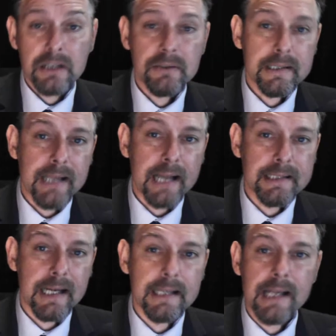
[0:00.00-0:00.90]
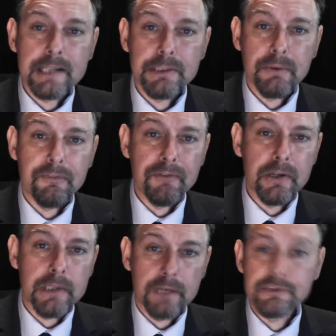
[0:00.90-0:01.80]
In Hungary's case, it led to a
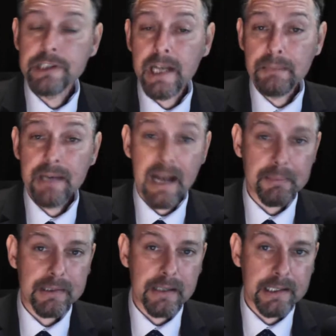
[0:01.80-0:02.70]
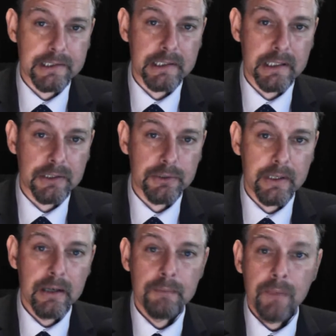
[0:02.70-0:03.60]
flood of cheap capital into the
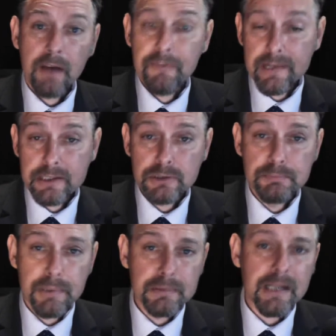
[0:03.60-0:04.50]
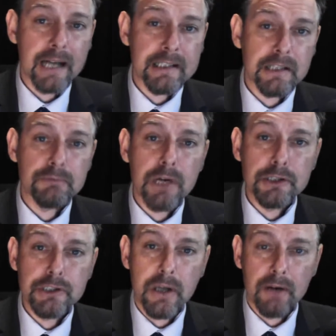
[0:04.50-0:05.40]
country, a fiscal bubble and an
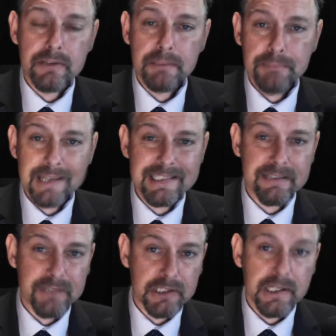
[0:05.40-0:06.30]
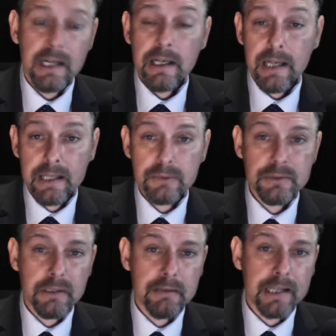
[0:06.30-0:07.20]
erosion of competitiveness. It
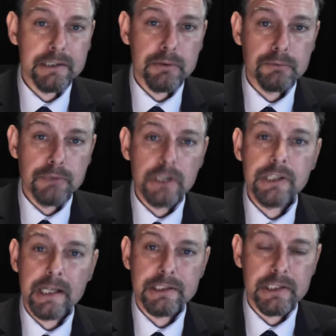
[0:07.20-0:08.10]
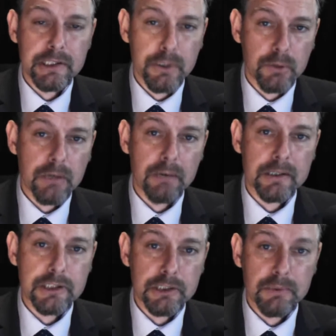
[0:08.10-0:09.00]
also led to a rush into the Euro
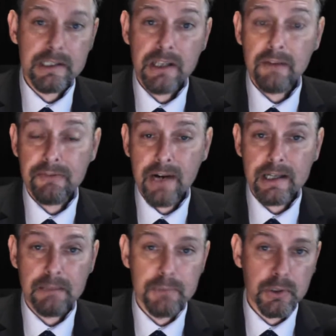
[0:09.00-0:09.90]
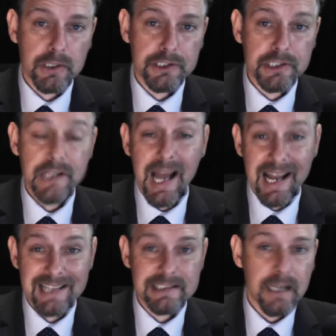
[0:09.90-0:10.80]
and Swiss franc mortgages
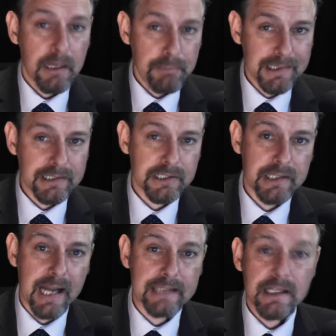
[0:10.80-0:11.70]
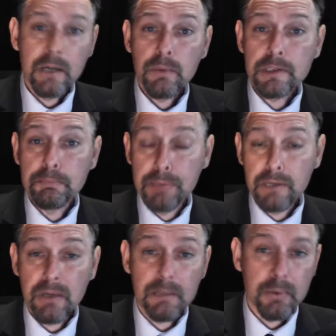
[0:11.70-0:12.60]
and business debt, which
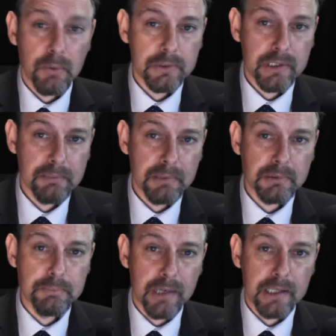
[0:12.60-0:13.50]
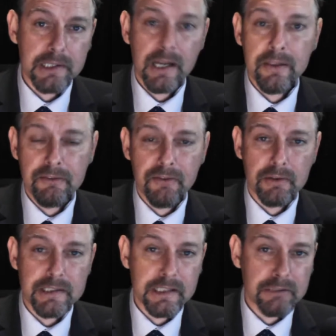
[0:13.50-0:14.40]
blew up once the bubble burst and the
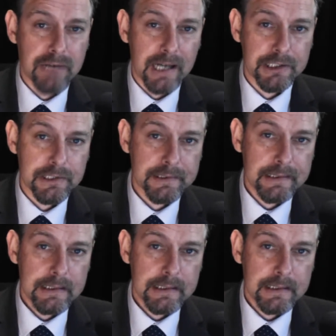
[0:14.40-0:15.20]
forint crashed.